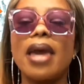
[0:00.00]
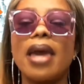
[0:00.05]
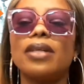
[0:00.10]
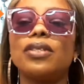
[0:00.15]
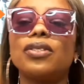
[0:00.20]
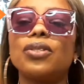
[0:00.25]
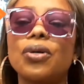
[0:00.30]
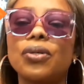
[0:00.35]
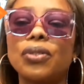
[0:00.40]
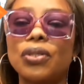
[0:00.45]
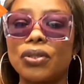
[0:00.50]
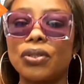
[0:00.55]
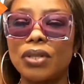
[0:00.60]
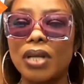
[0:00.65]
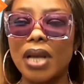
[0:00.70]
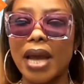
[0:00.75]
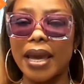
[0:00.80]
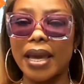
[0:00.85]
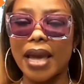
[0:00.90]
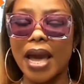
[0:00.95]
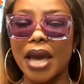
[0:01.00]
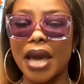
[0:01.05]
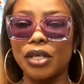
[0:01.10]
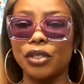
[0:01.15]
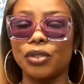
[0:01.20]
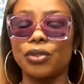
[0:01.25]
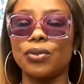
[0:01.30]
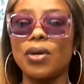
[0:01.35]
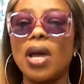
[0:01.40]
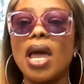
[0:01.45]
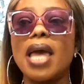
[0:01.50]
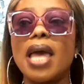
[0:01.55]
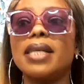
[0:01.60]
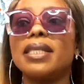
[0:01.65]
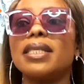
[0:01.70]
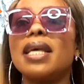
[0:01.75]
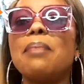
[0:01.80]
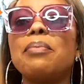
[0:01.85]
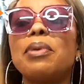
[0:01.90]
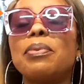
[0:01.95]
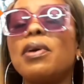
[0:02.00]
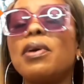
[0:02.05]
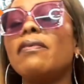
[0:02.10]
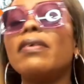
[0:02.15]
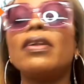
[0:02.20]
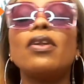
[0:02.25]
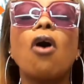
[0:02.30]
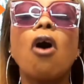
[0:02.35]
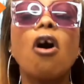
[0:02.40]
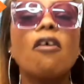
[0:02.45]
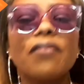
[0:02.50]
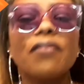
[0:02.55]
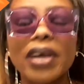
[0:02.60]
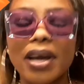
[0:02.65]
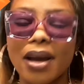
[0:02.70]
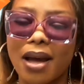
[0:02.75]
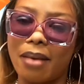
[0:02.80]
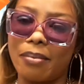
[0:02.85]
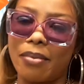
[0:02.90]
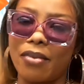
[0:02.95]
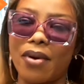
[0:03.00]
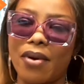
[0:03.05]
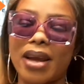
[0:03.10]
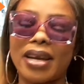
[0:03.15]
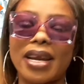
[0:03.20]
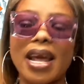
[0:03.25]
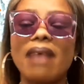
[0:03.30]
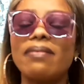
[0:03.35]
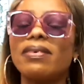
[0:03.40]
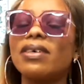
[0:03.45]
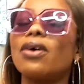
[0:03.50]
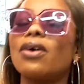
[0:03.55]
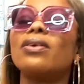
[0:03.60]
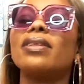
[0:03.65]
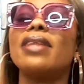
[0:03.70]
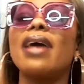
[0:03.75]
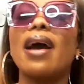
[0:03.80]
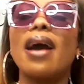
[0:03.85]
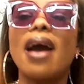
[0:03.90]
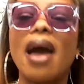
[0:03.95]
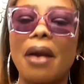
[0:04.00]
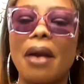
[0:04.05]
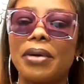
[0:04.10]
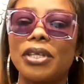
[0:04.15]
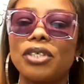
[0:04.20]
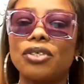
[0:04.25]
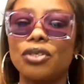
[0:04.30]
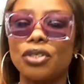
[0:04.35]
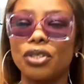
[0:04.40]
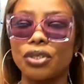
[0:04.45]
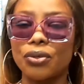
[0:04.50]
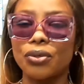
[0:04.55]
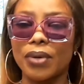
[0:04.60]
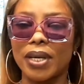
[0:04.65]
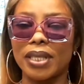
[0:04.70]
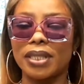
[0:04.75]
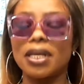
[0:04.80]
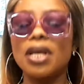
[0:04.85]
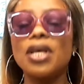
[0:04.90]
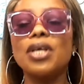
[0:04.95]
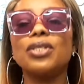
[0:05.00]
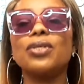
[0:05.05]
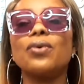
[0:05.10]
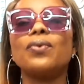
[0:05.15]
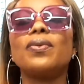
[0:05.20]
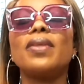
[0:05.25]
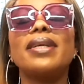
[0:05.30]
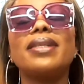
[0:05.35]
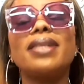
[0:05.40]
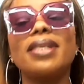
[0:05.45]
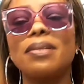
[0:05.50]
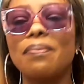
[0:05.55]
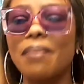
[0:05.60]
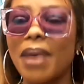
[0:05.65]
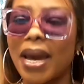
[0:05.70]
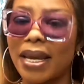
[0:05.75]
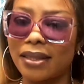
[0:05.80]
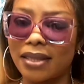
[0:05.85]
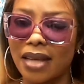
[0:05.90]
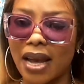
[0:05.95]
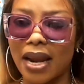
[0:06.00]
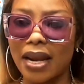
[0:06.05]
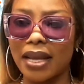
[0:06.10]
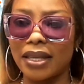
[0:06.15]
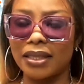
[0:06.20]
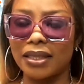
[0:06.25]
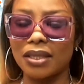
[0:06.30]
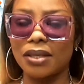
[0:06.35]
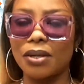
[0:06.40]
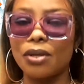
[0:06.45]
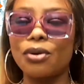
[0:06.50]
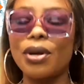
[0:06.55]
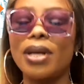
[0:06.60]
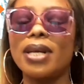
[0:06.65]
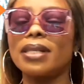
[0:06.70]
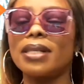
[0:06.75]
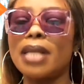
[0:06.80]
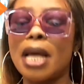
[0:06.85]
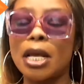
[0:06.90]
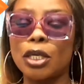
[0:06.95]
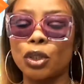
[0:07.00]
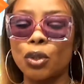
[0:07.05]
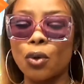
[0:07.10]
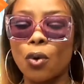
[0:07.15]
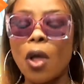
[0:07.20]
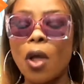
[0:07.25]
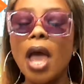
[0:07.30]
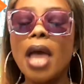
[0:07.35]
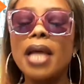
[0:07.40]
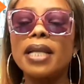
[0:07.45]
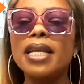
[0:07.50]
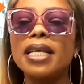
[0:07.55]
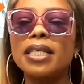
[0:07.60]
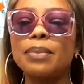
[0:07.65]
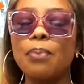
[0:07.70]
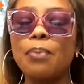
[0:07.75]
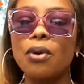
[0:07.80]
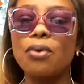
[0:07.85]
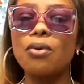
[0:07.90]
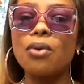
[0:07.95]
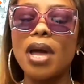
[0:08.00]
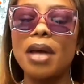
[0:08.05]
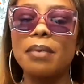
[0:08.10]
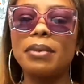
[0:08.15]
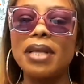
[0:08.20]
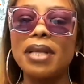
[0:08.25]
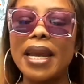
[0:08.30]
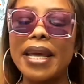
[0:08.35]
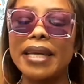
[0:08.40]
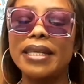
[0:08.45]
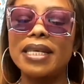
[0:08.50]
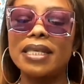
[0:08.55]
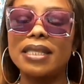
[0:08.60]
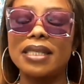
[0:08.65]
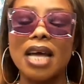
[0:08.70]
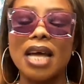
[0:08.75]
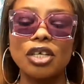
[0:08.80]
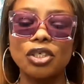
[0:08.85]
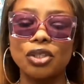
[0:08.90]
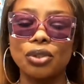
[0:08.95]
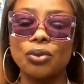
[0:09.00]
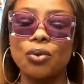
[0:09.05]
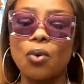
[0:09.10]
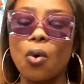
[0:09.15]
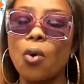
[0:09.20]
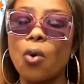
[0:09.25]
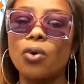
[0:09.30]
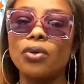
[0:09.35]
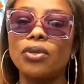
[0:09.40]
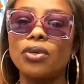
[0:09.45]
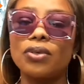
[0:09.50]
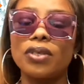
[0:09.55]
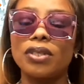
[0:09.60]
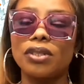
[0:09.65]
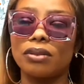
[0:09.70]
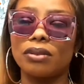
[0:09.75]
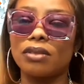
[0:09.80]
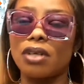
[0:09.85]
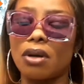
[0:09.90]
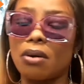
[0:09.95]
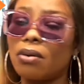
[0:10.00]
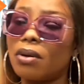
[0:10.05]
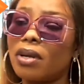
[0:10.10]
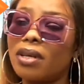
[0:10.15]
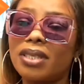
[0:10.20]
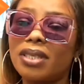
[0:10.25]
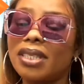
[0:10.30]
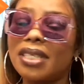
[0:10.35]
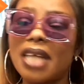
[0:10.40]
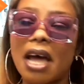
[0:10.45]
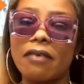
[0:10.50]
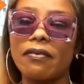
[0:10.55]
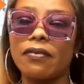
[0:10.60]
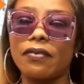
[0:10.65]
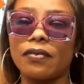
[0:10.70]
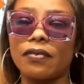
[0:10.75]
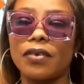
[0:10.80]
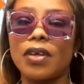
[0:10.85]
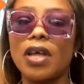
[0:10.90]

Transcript: and talk to you like I do, and some people even off the camera, they haven't got that courage to do it. So this is my talent, you understand? So this ladies that do all those stuff,